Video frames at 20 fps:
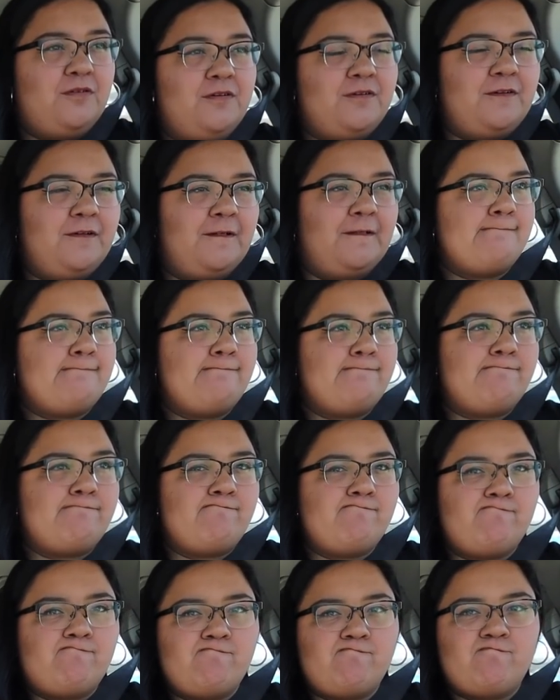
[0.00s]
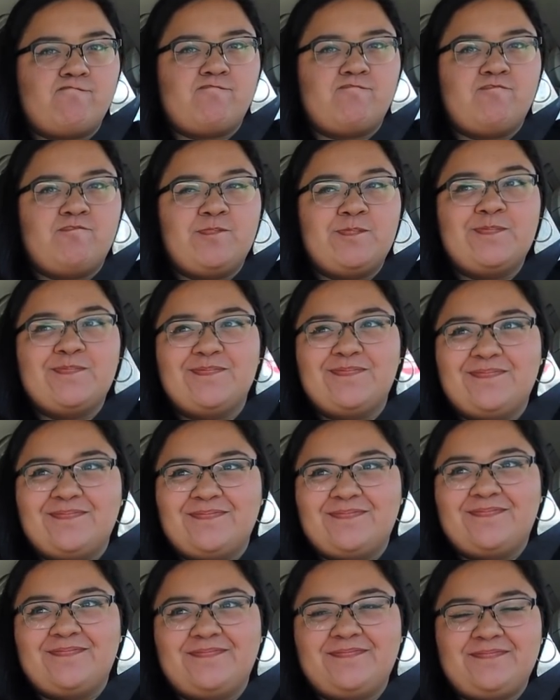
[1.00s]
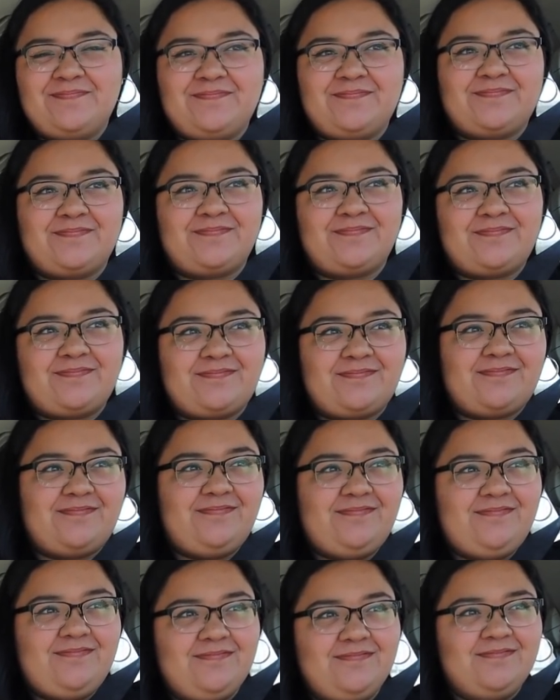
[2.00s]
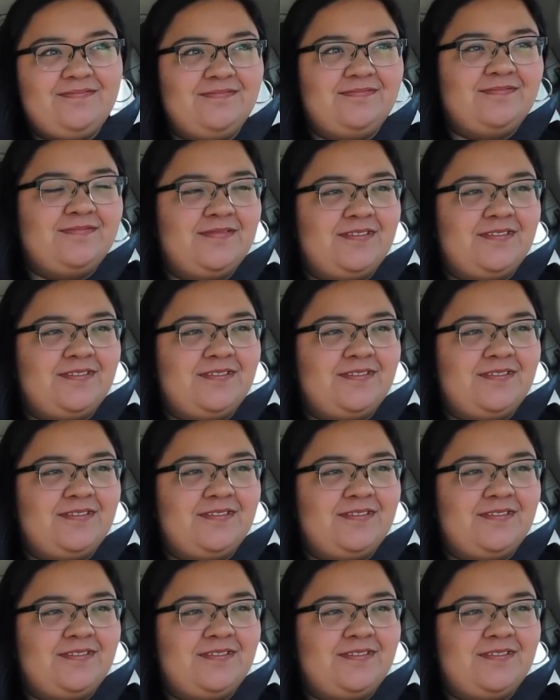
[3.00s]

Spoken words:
(silent)